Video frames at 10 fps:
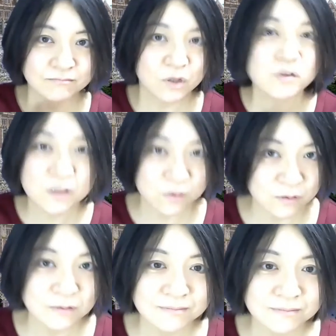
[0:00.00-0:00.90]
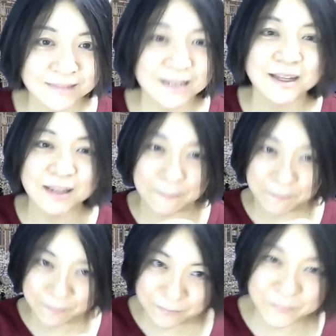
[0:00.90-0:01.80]
law school rather
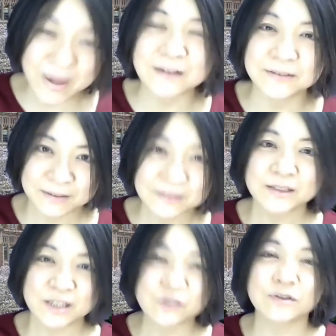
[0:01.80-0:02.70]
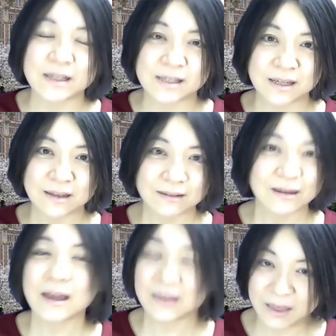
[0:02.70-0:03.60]
than male students,
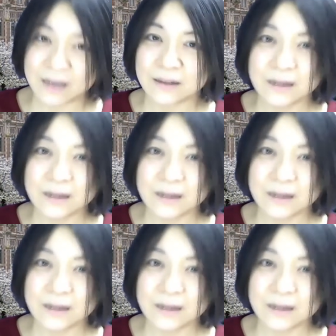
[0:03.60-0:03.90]
I think,